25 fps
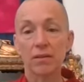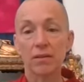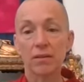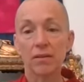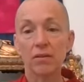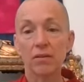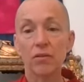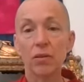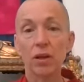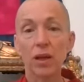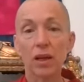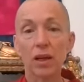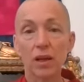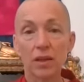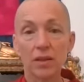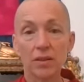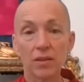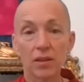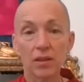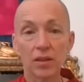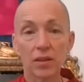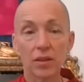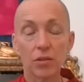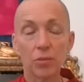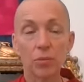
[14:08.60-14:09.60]

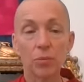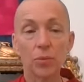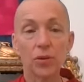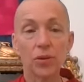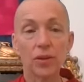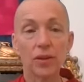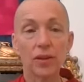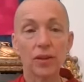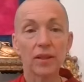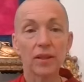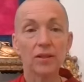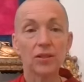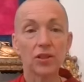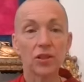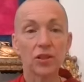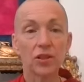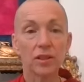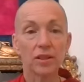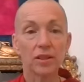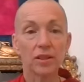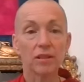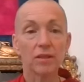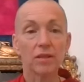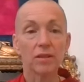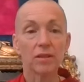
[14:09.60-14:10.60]
realizing your Buddha nature
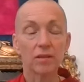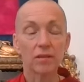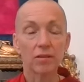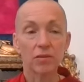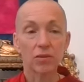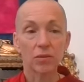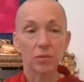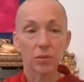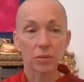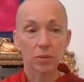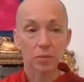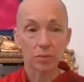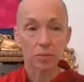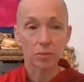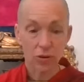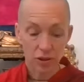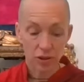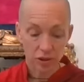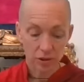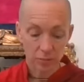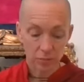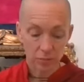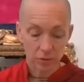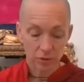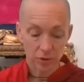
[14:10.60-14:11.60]
from a
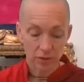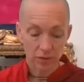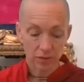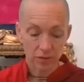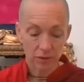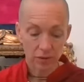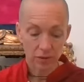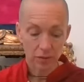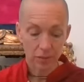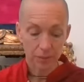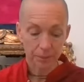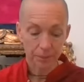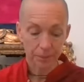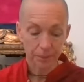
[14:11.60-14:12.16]
Buddhist point of view.